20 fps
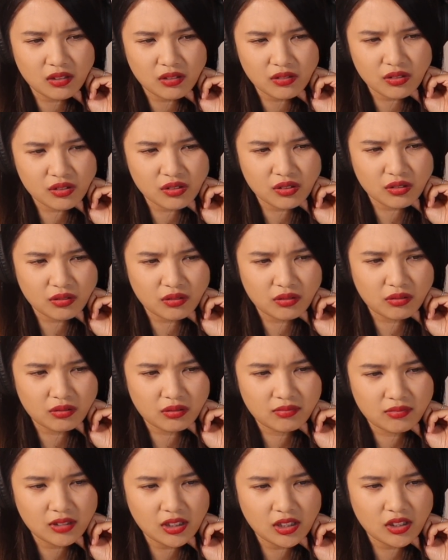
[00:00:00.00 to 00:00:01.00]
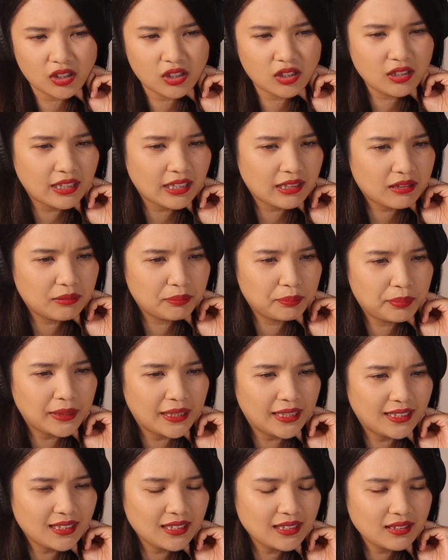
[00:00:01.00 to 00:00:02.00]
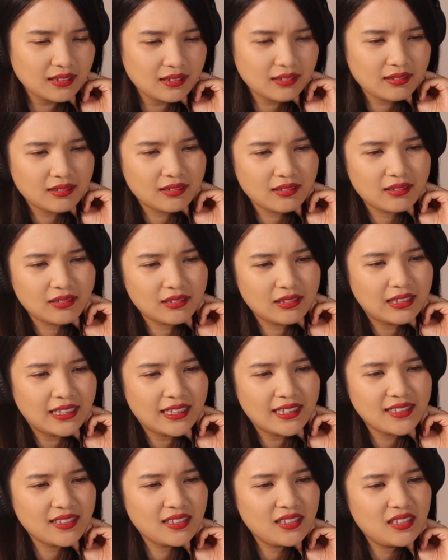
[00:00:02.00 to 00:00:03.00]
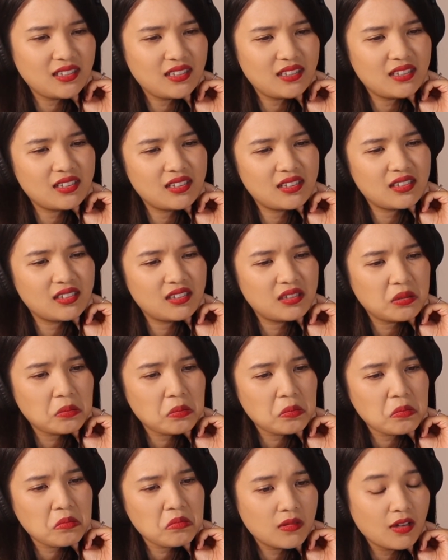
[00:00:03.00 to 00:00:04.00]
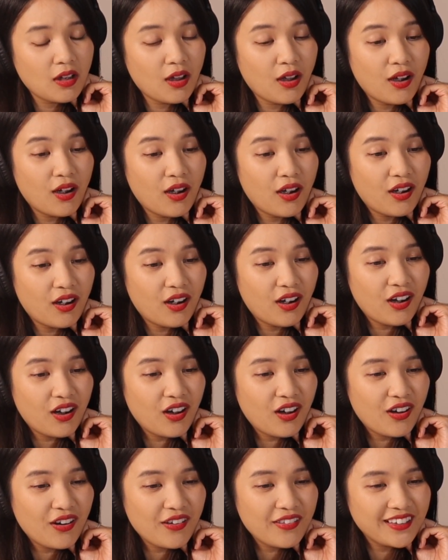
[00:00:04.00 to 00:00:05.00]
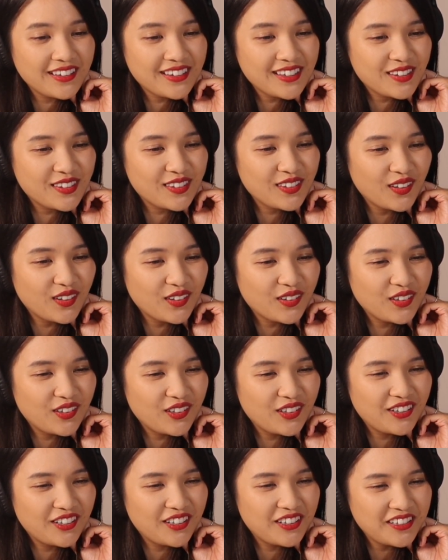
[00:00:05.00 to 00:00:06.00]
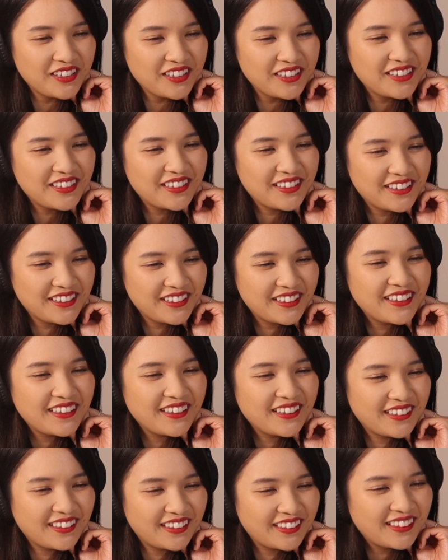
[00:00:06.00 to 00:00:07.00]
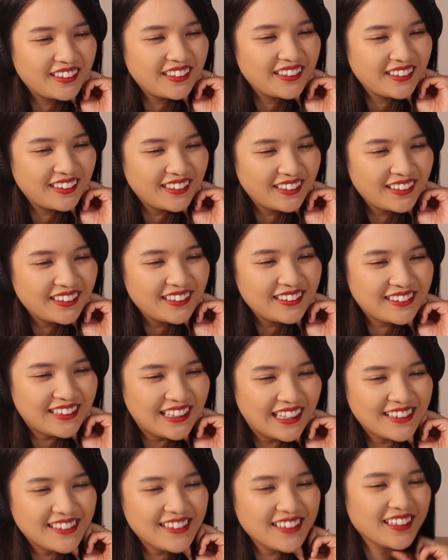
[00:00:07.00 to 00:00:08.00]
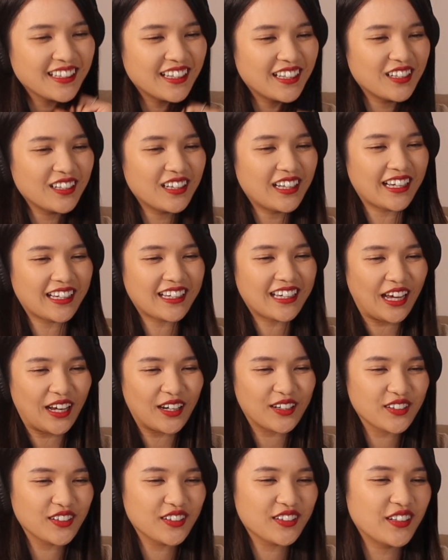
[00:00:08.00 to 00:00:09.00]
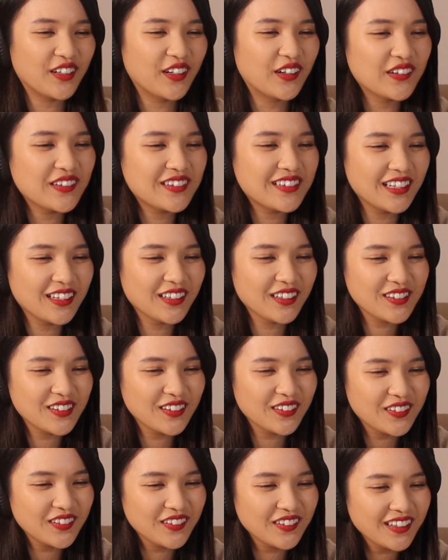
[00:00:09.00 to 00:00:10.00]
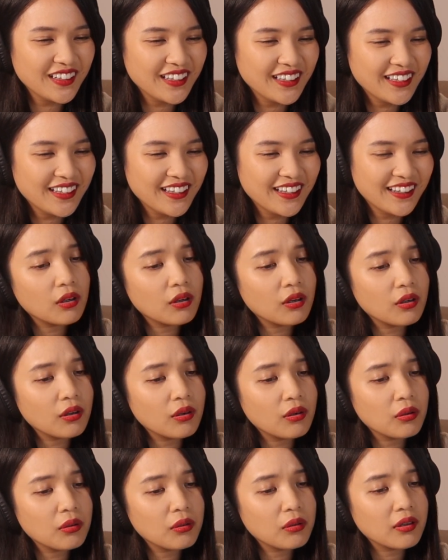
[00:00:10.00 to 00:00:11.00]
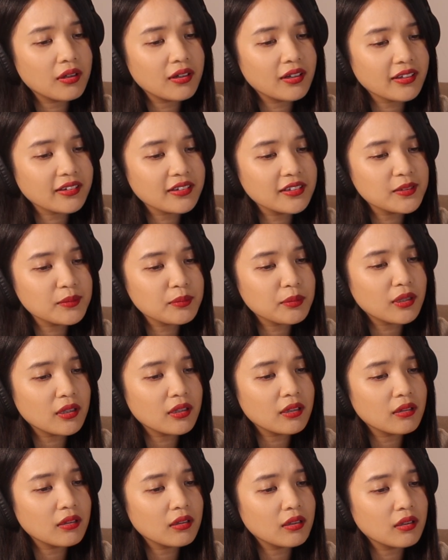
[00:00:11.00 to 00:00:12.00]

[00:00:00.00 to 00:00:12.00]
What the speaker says: also in her like the ballet classes. Oh, this is so cool. Dancing in like casual clothes, that looks so cool. Oh, I like this part.